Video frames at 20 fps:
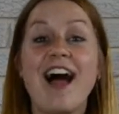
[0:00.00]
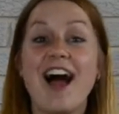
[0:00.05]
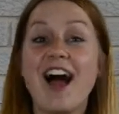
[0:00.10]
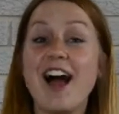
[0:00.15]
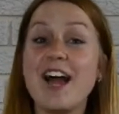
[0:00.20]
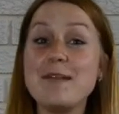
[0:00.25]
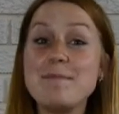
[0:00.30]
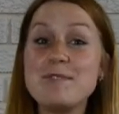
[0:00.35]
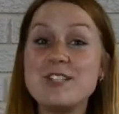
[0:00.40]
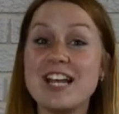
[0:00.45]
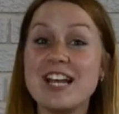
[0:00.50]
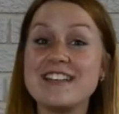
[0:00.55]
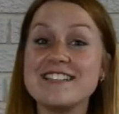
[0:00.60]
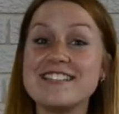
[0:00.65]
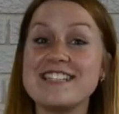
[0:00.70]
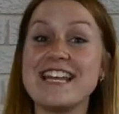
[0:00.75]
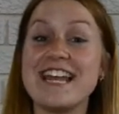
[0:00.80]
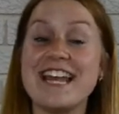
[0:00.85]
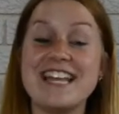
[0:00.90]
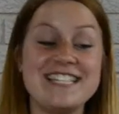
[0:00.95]
I'm
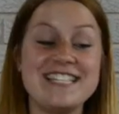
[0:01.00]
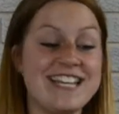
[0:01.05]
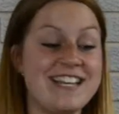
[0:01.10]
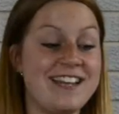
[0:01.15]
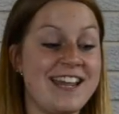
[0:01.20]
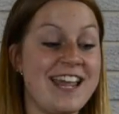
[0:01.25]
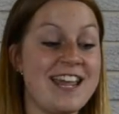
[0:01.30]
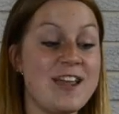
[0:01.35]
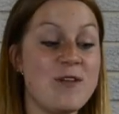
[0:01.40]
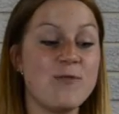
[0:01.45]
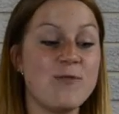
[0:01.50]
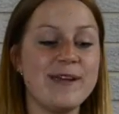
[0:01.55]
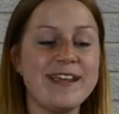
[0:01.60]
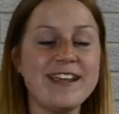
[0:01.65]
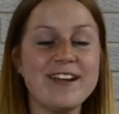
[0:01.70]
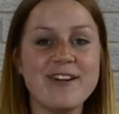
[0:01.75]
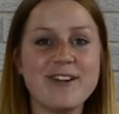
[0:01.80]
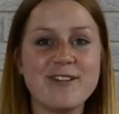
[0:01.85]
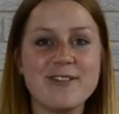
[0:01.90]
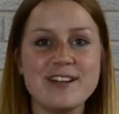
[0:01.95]
Chelsea and today we
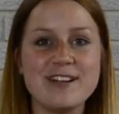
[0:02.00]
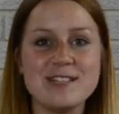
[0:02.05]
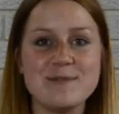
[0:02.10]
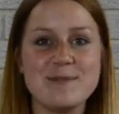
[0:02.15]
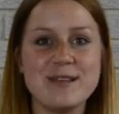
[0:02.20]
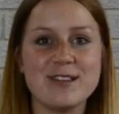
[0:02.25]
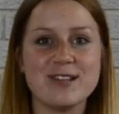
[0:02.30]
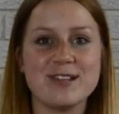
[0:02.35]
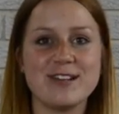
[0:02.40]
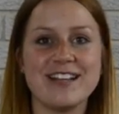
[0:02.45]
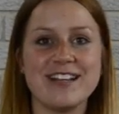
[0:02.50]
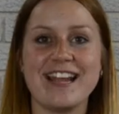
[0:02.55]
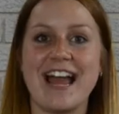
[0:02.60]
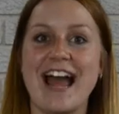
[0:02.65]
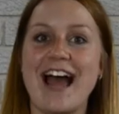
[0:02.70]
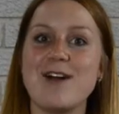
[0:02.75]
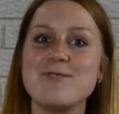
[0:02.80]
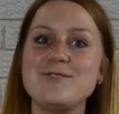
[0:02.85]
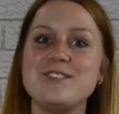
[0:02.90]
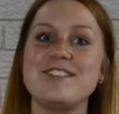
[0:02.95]
are going to be learning
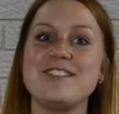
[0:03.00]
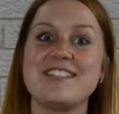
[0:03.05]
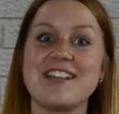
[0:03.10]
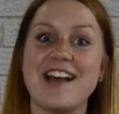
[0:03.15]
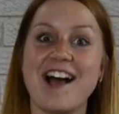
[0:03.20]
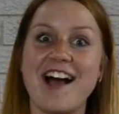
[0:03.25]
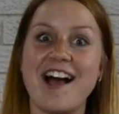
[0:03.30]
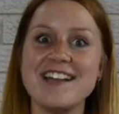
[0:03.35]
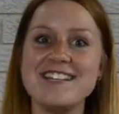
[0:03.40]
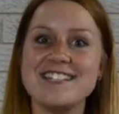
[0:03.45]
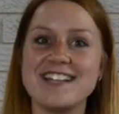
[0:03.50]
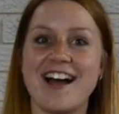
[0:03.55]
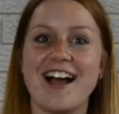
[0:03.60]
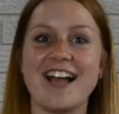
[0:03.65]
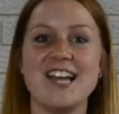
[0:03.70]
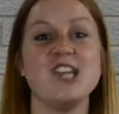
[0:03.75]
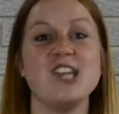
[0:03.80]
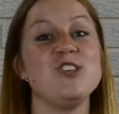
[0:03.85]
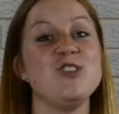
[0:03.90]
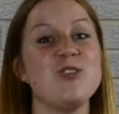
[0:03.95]
how to
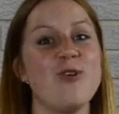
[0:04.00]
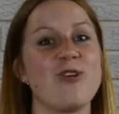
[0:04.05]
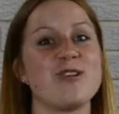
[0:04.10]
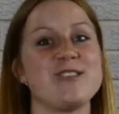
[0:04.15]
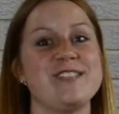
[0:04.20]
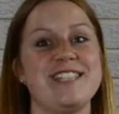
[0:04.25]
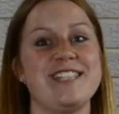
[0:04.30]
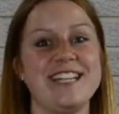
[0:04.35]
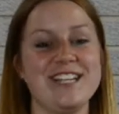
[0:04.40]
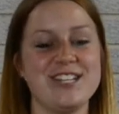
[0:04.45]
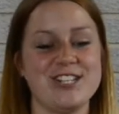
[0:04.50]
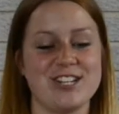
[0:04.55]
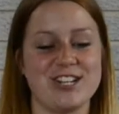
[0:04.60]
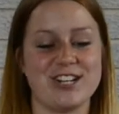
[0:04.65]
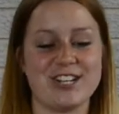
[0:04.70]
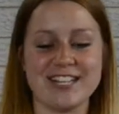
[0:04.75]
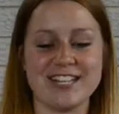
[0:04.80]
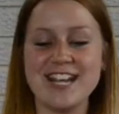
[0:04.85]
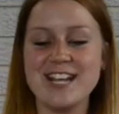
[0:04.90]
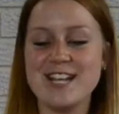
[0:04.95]
tie-dye your
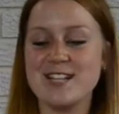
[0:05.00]
t-shirt.